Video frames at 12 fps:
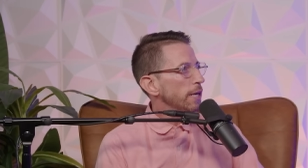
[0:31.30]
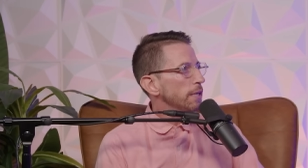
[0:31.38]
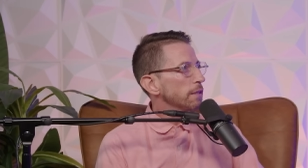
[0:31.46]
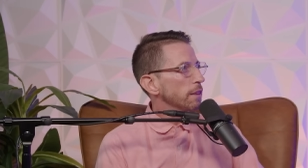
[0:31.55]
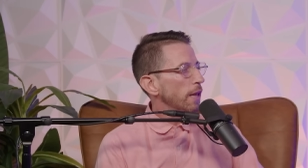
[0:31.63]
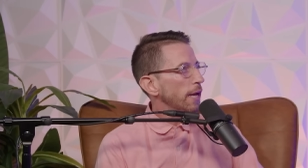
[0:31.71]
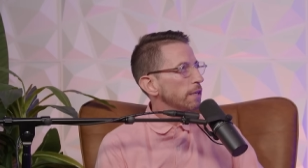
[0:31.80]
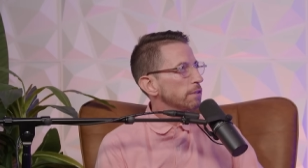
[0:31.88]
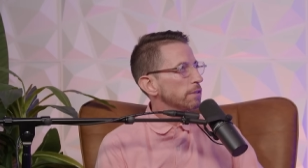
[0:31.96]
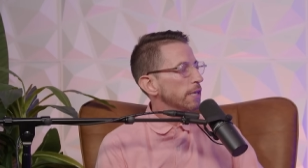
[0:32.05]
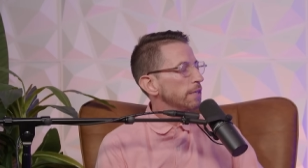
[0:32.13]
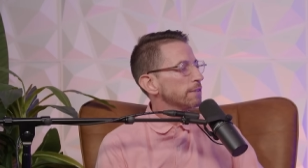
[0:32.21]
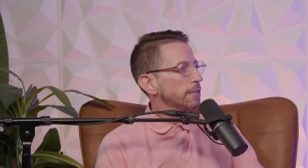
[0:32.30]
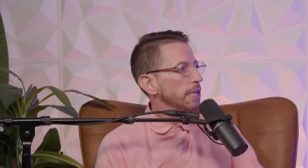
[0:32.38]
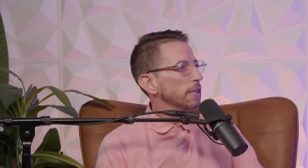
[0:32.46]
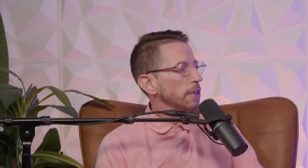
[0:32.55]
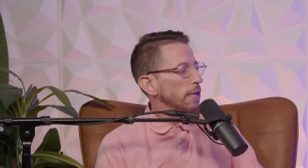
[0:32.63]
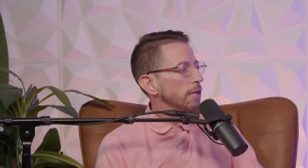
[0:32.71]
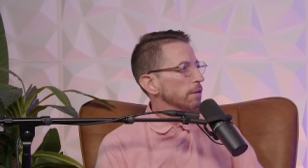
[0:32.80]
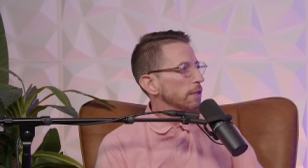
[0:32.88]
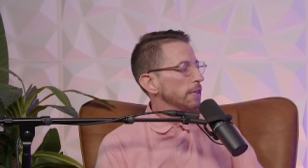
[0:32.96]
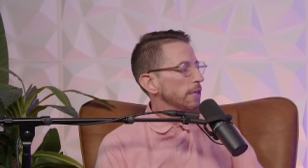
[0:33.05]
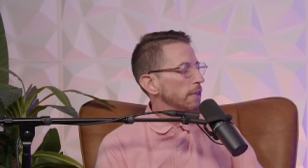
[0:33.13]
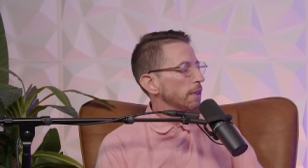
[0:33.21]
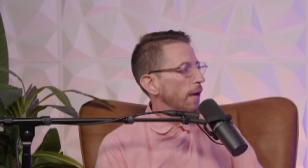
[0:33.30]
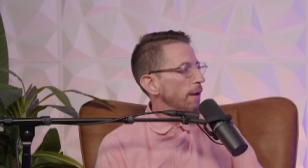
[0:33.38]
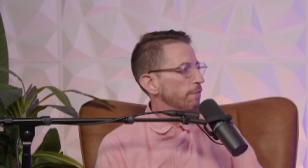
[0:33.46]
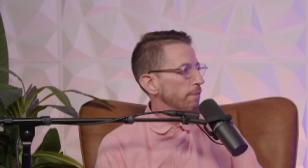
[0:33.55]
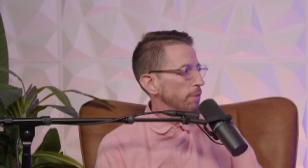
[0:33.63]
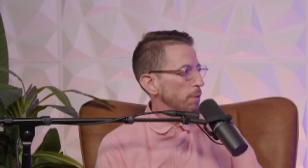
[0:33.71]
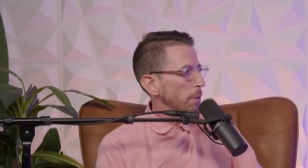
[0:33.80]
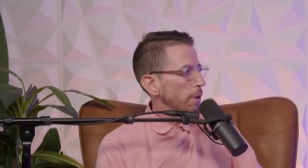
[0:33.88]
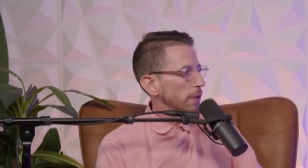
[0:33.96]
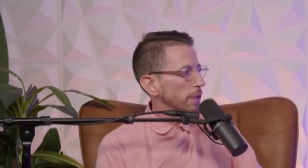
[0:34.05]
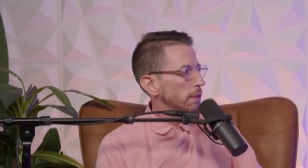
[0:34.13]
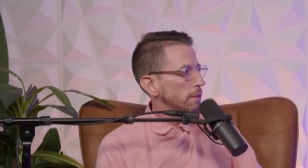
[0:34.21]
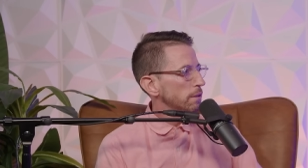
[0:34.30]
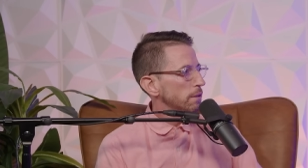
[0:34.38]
He likes, he's the literally the life of the party.